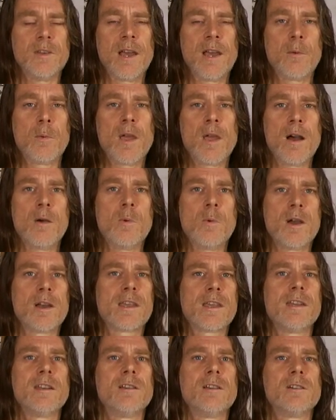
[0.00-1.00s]
Yeah, we are
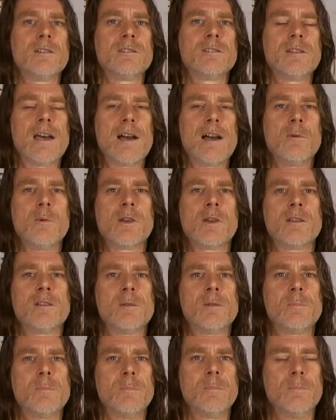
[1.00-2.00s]
working on how we're
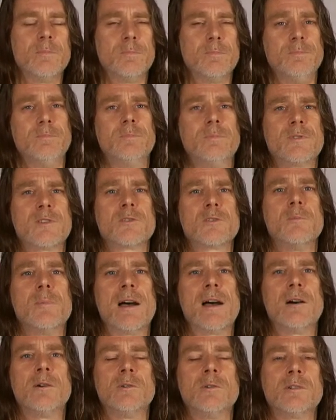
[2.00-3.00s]
going to
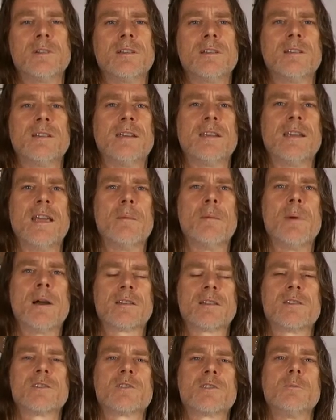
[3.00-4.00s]
somehow get back
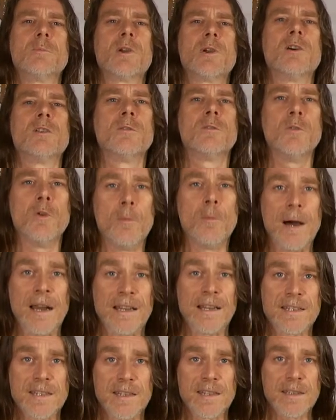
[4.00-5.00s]
to some kind of
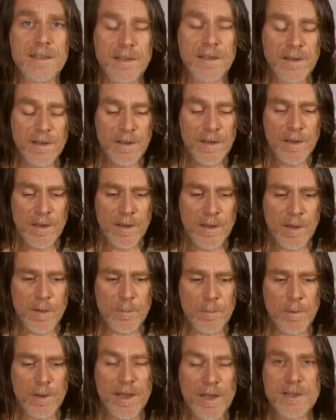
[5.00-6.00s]
normality,
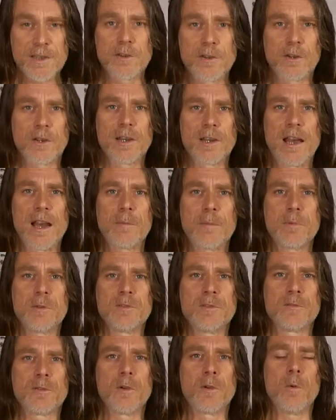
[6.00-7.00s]
but that's not going to
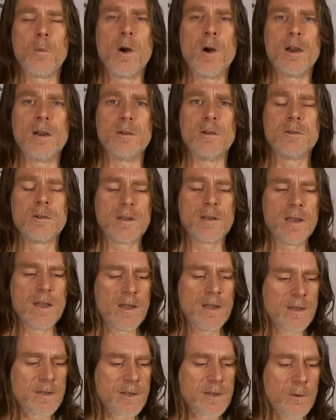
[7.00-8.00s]
happen for a while.
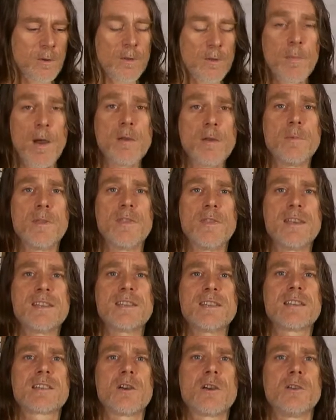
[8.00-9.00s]
So at the moment,
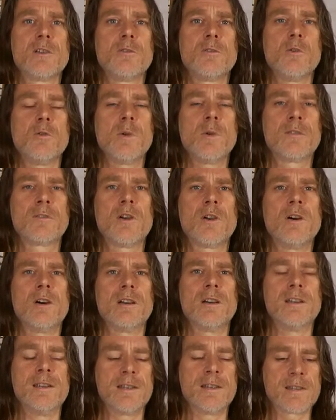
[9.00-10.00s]
this is kind of all we've
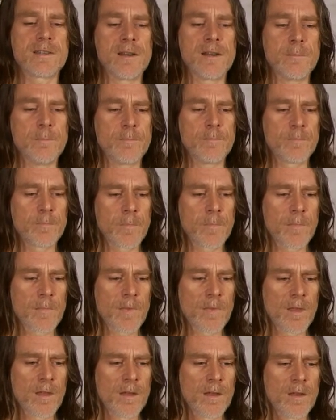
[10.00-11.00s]
got is
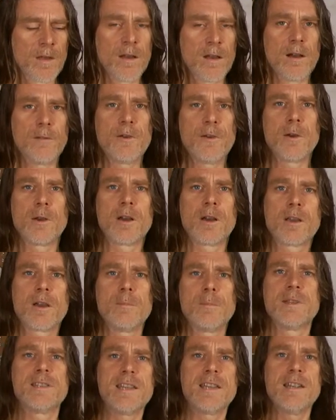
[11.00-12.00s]
I feel like
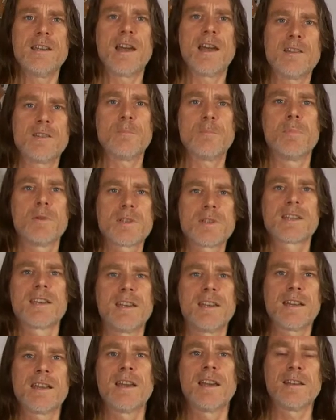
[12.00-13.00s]
I'm a teenager
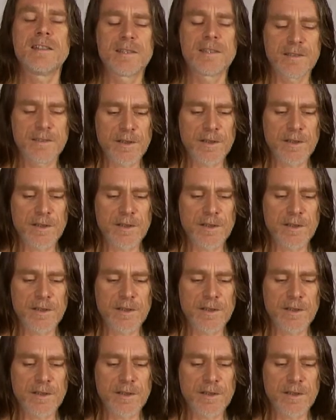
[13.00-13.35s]
busking again